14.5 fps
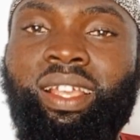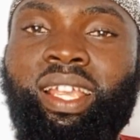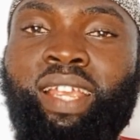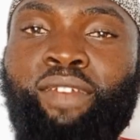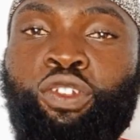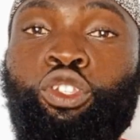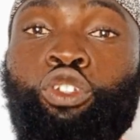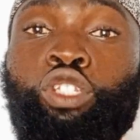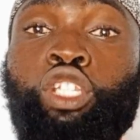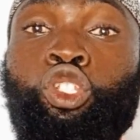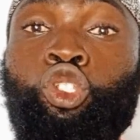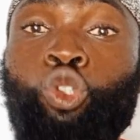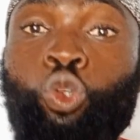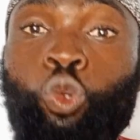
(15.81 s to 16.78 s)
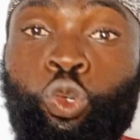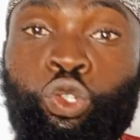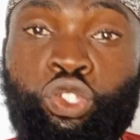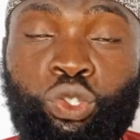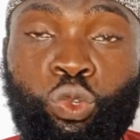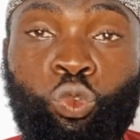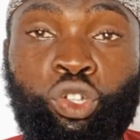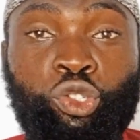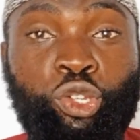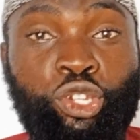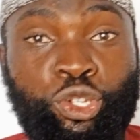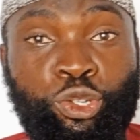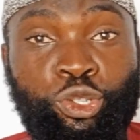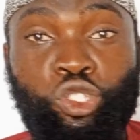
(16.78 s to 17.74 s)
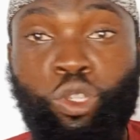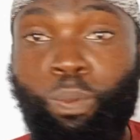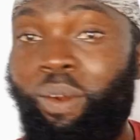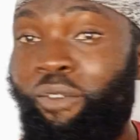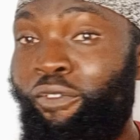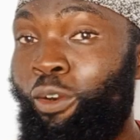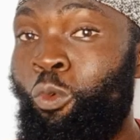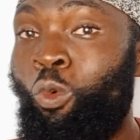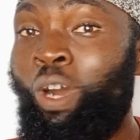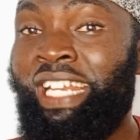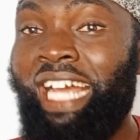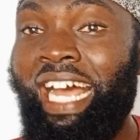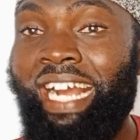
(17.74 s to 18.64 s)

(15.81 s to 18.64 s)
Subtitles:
given to the tools which we use to perform one